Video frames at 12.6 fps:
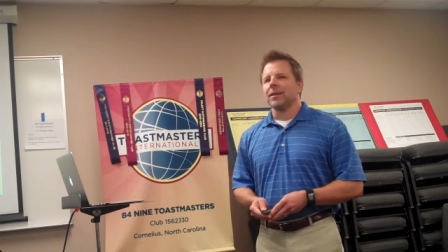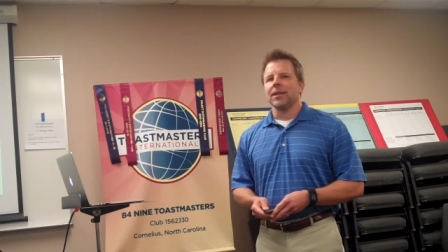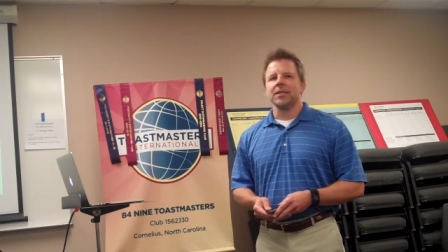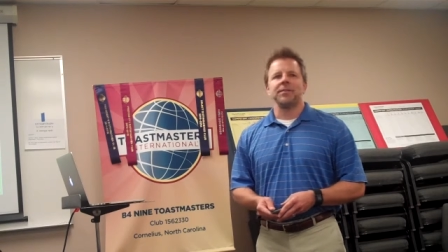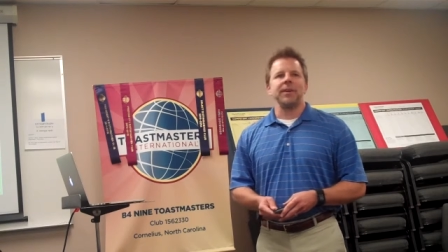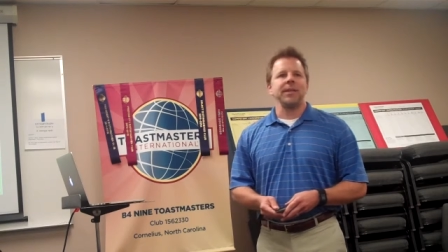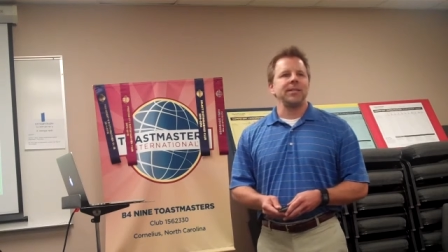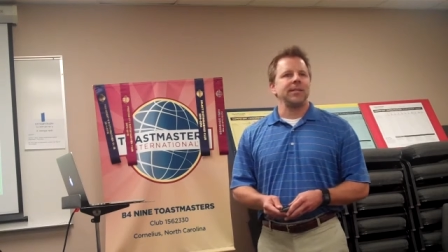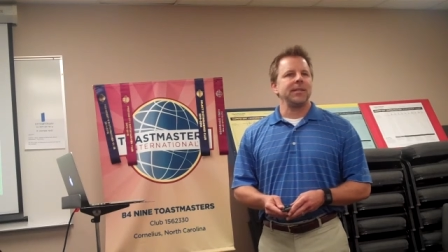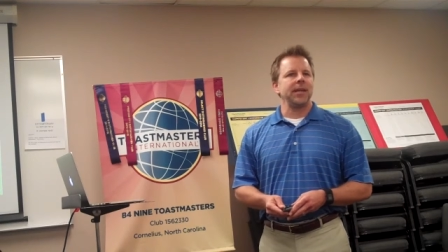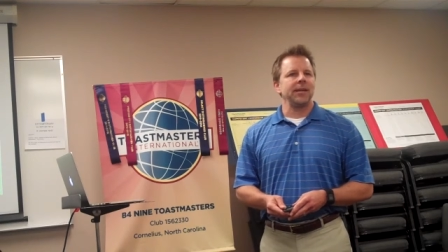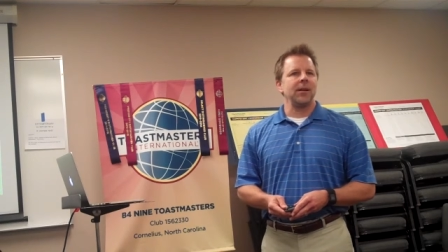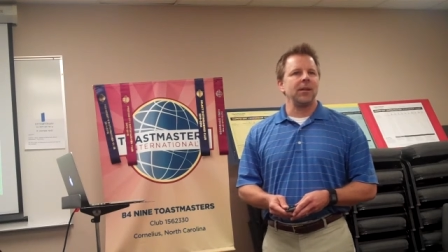Let's face it,
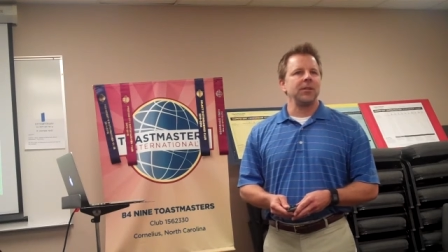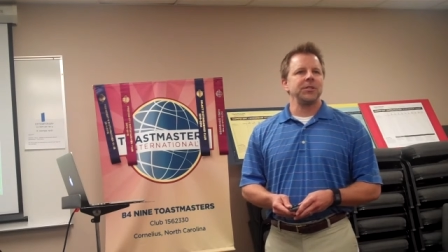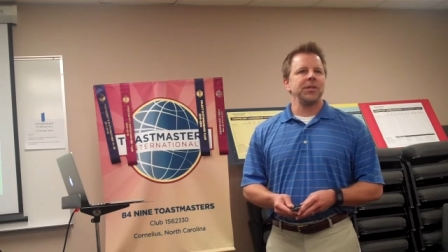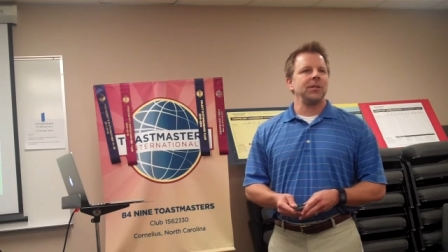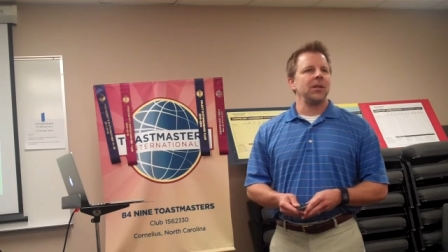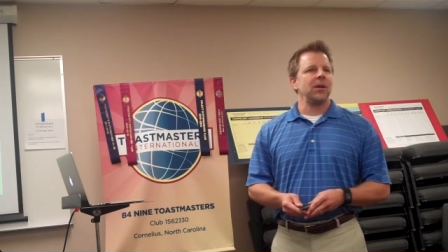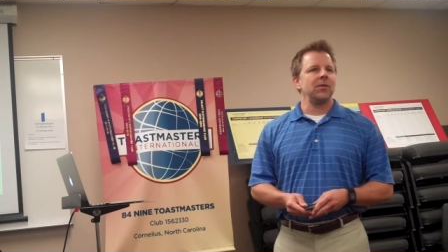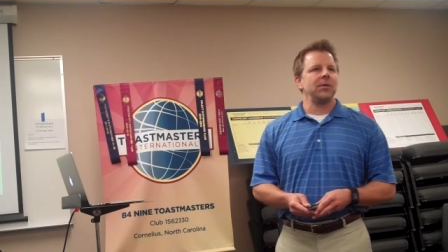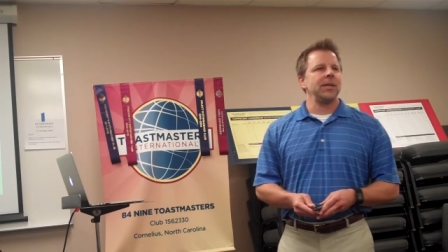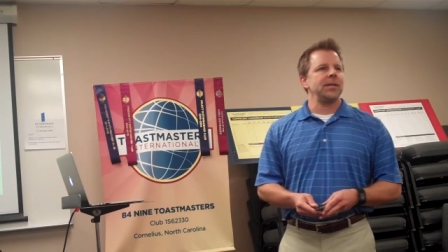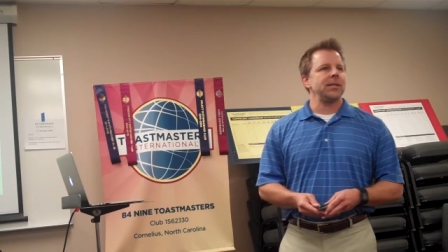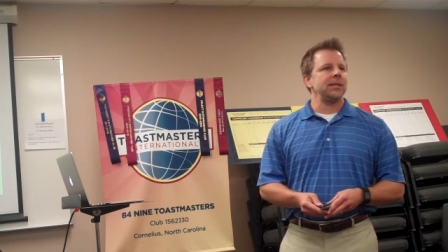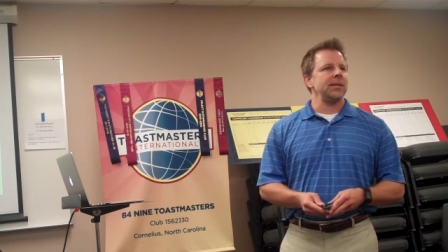technology alone
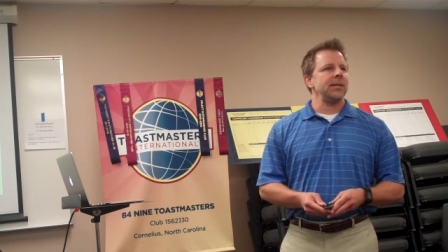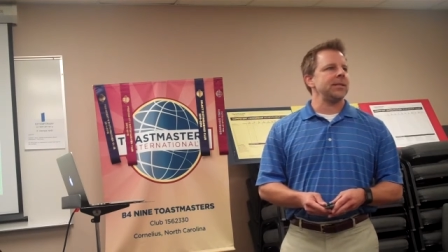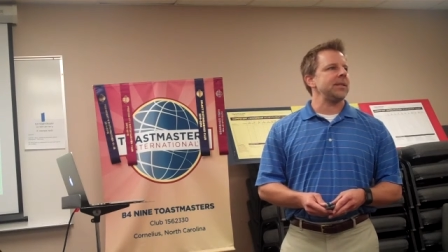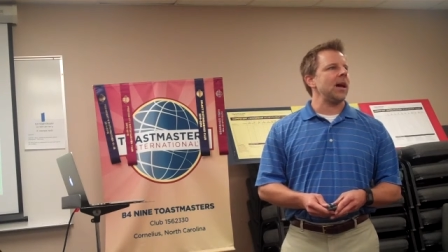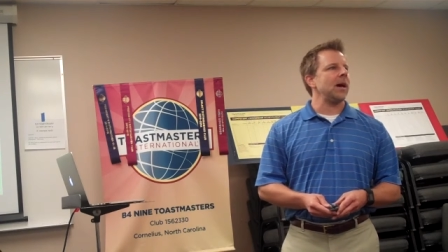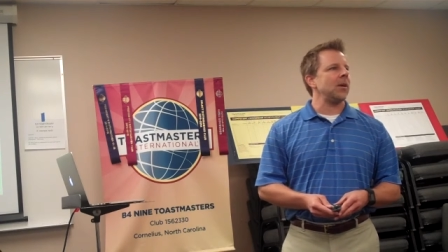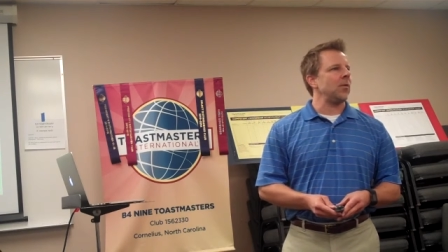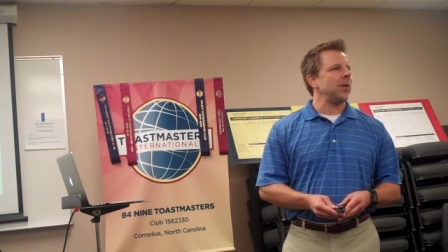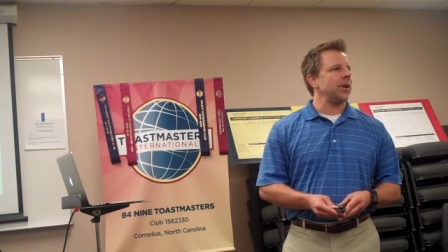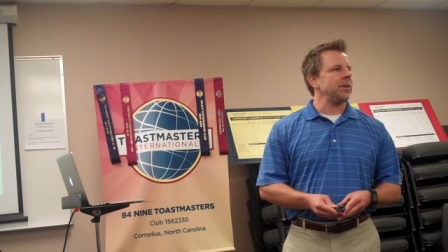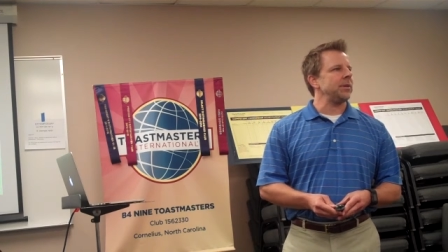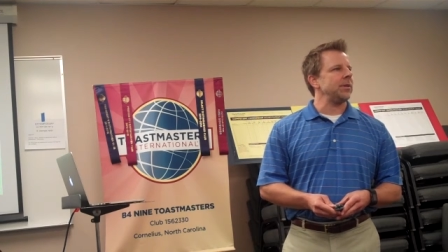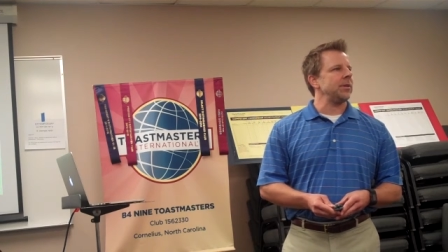is not
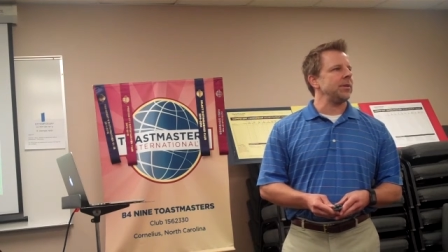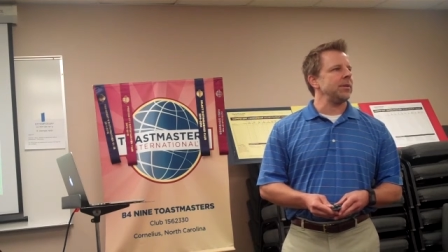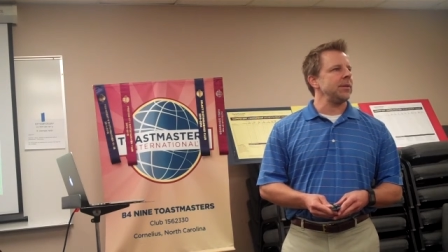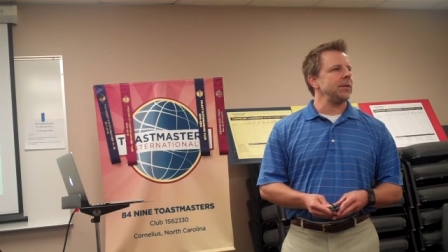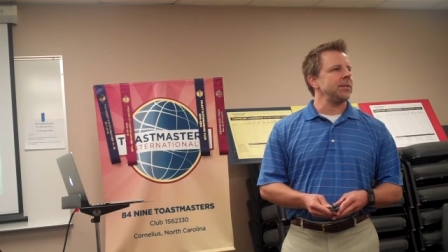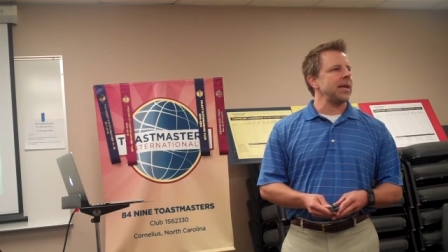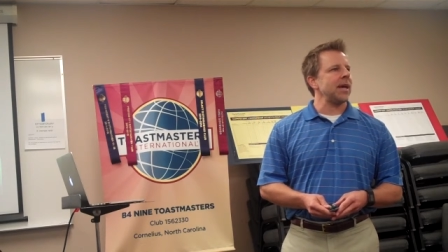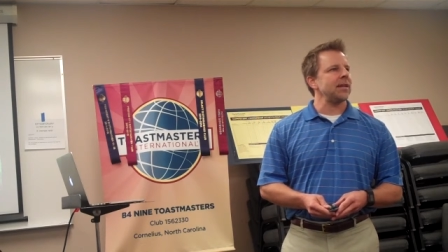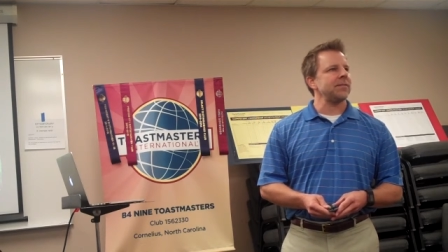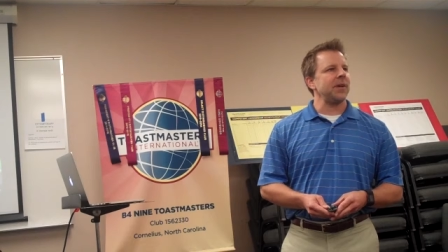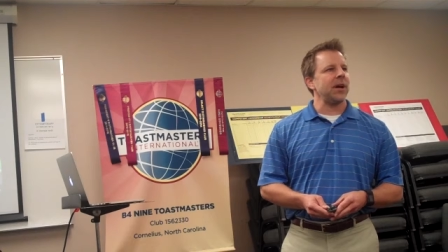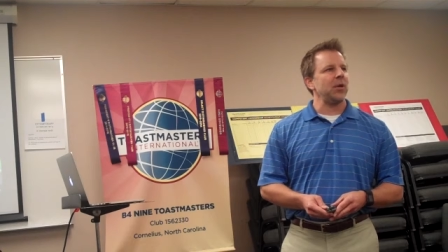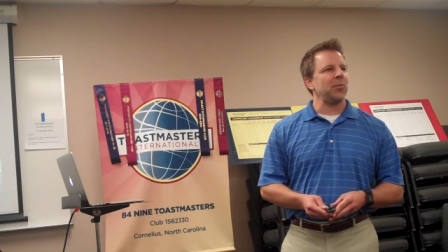going to
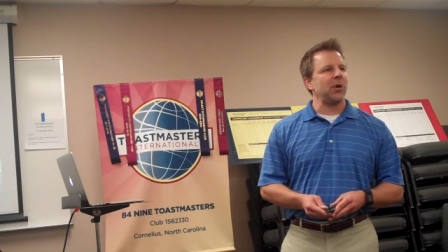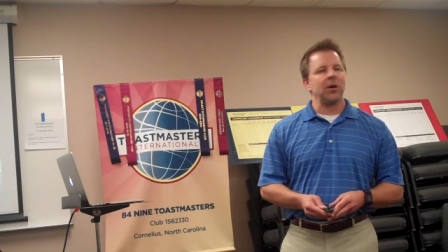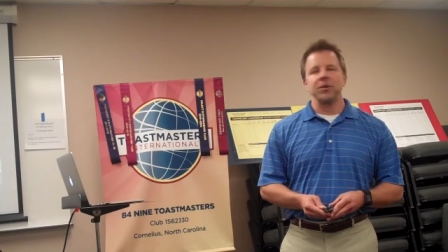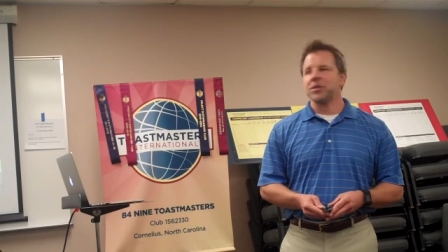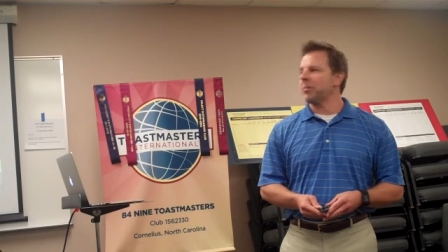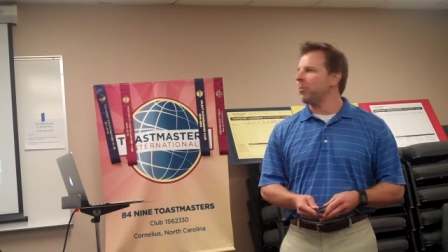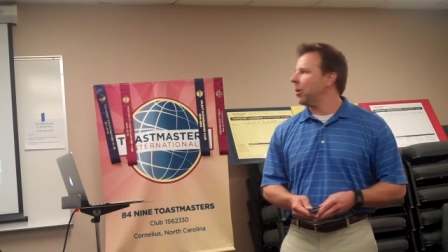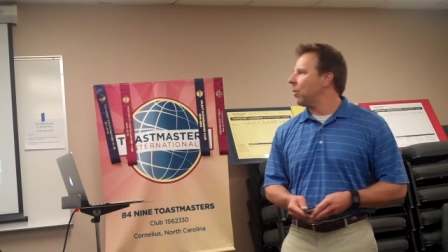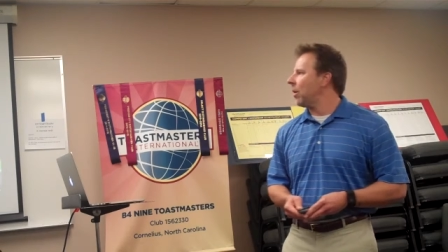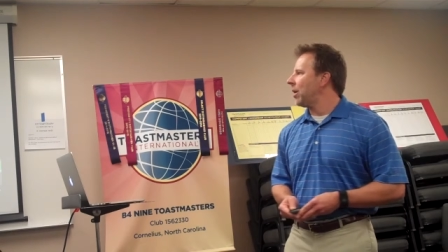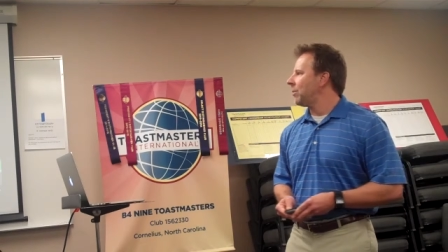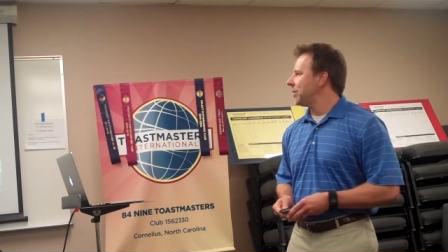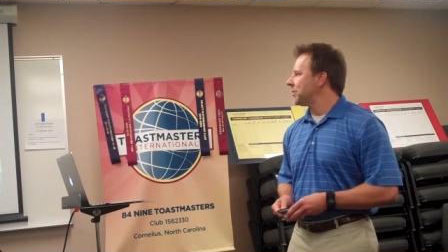satisfy your partnership
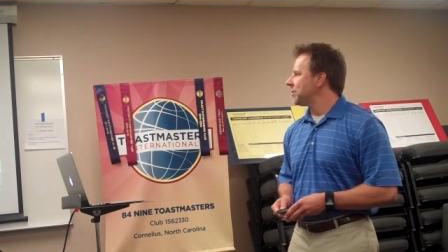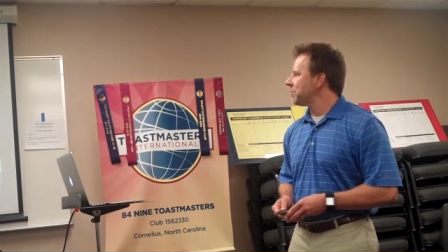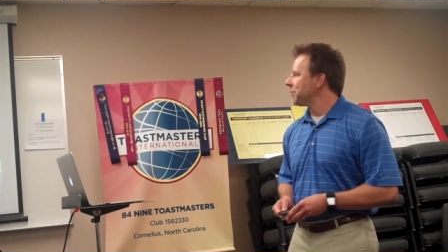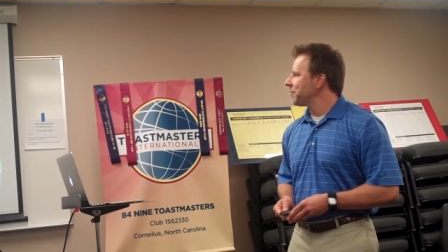requirements.